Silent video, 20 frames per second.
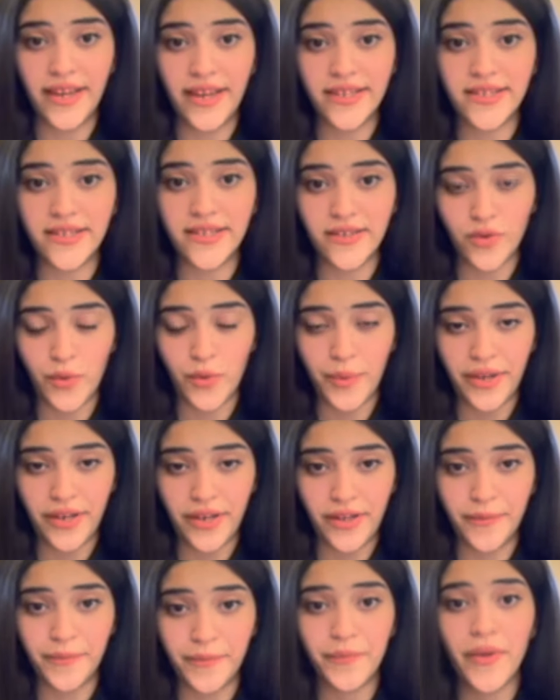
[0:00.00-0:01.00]
his
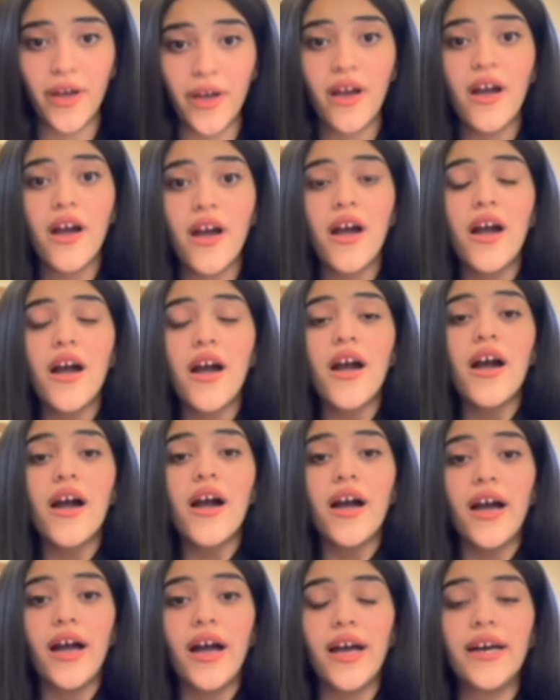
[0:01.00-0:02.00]
opinion.
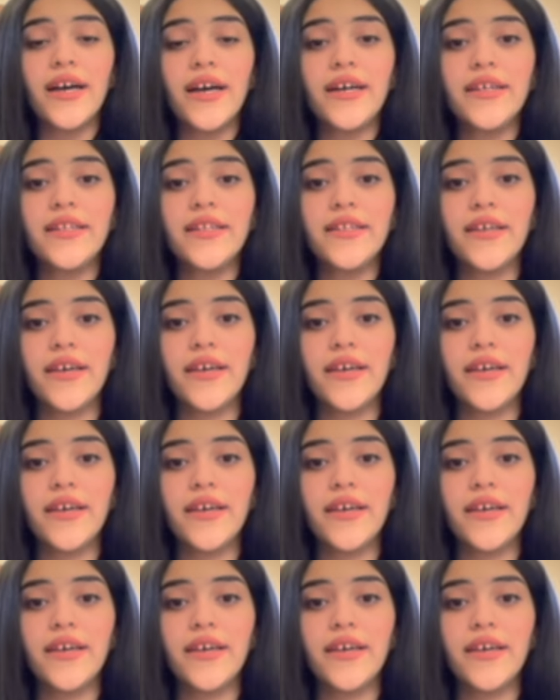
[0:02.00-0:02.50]
And